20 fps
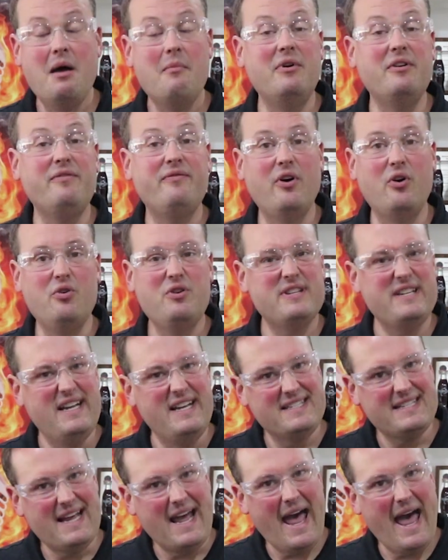But folks,
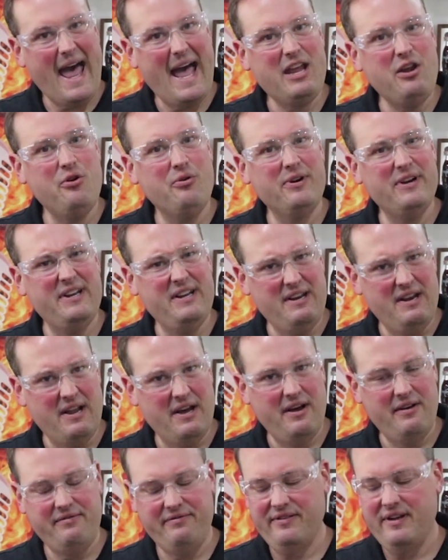it's accurate
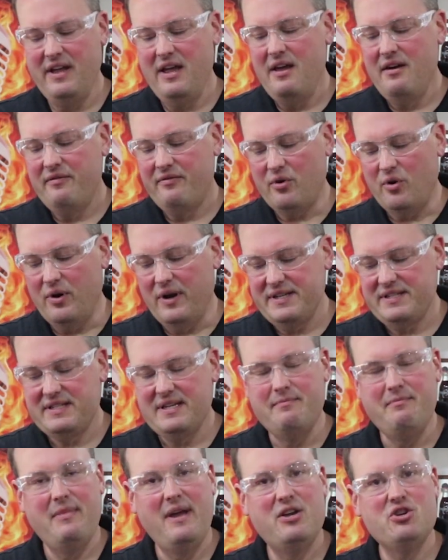enough for us
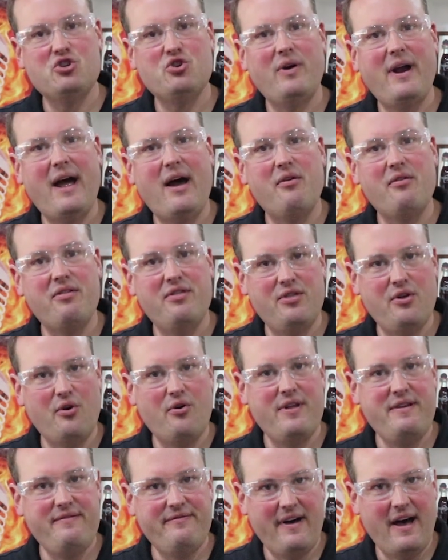to measure out
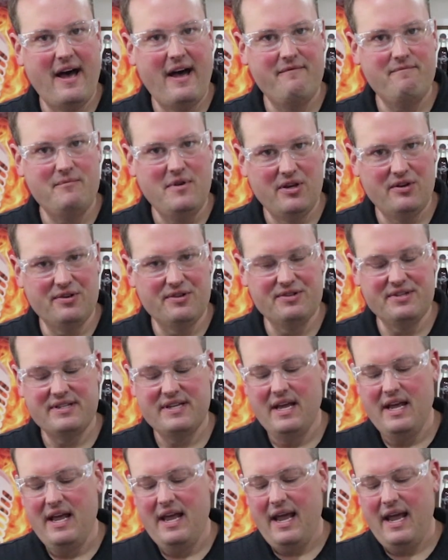35 mils,